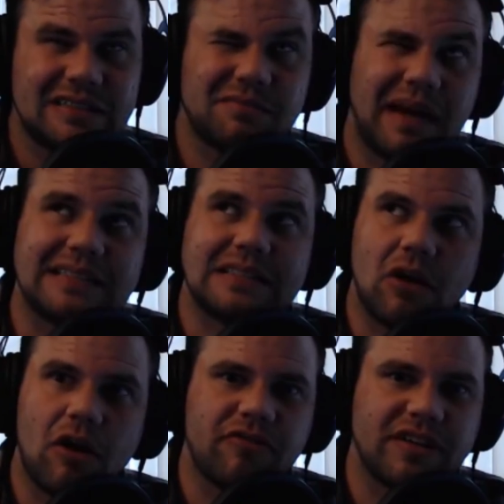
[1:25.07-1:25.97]
passing
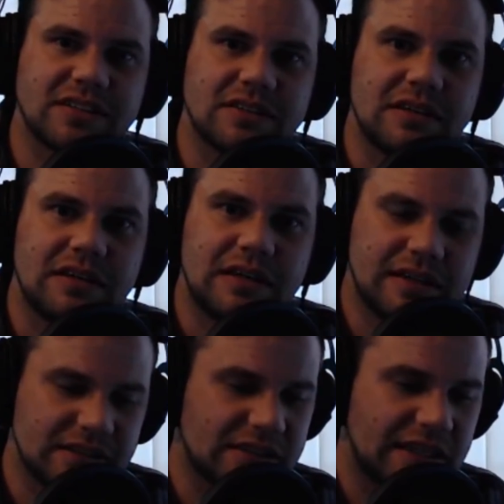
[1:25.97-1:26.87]
offense
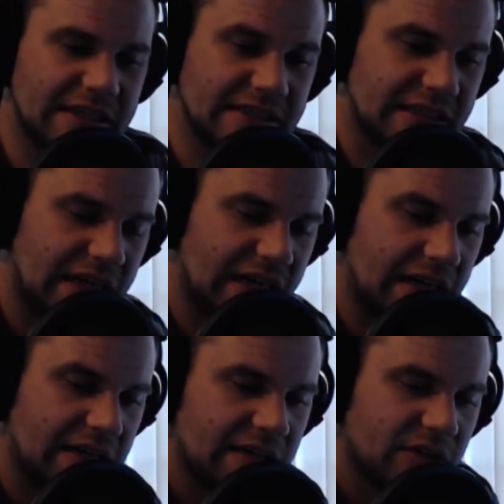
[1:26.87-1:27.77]
is is uh,
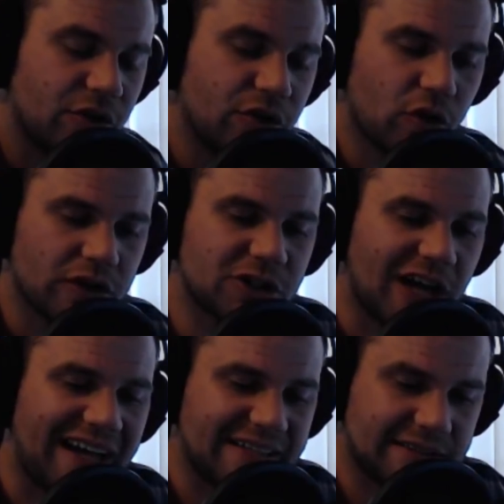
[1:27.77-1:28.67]
the New York
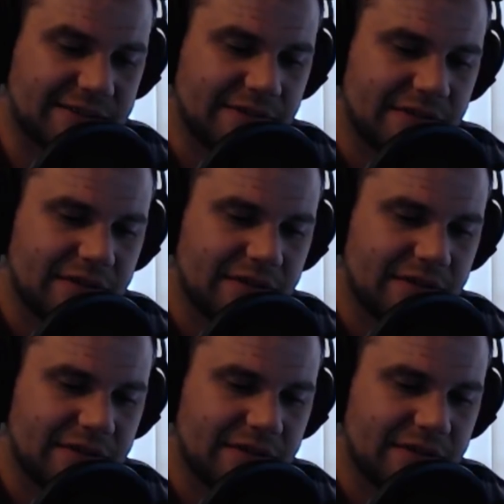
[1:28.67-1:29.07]
Giants.